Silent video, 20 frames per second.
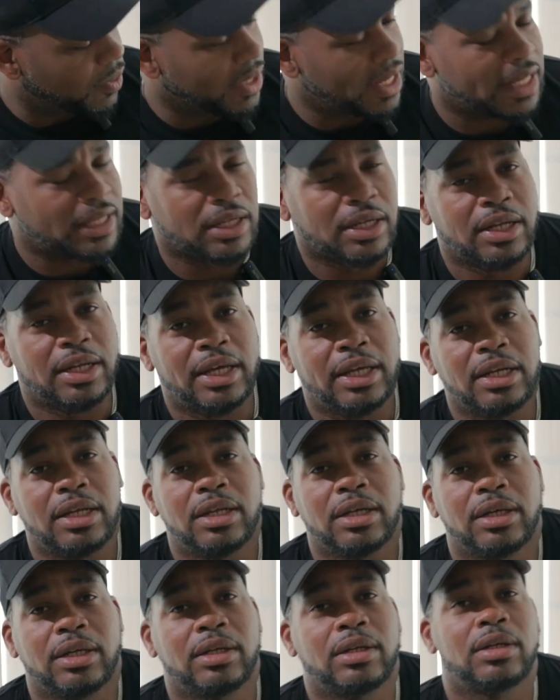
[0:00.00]
the day
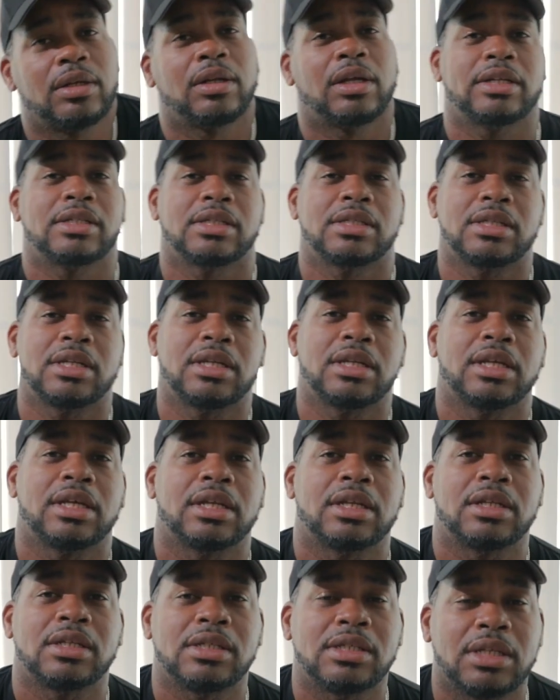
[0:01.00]
done. I just didn't
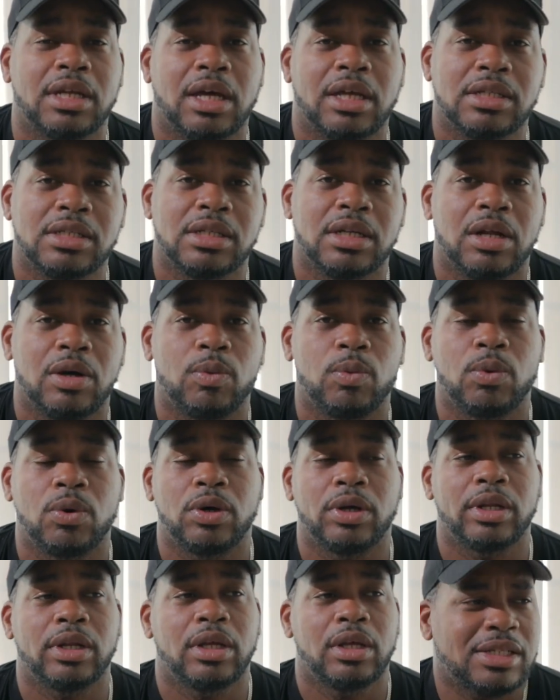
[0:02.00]
get the shots that I
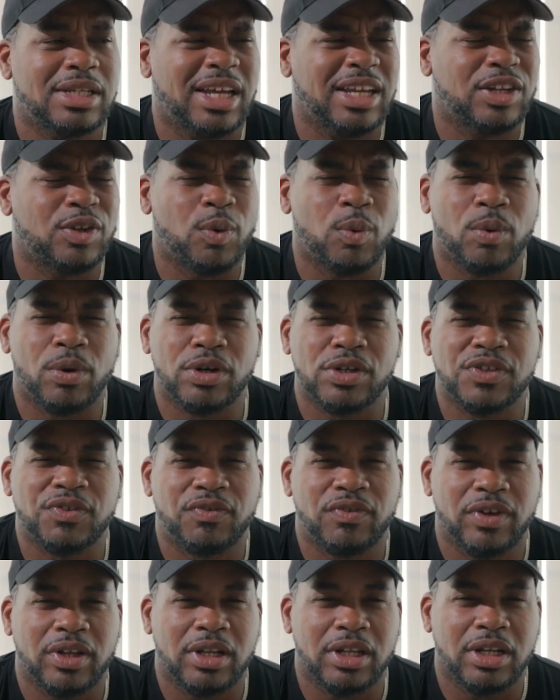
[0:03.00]
want. That's like the worst
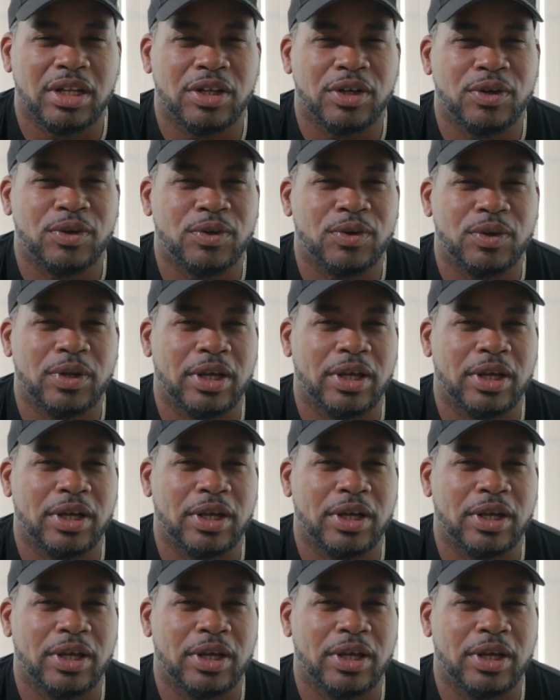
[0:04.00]
feeling though.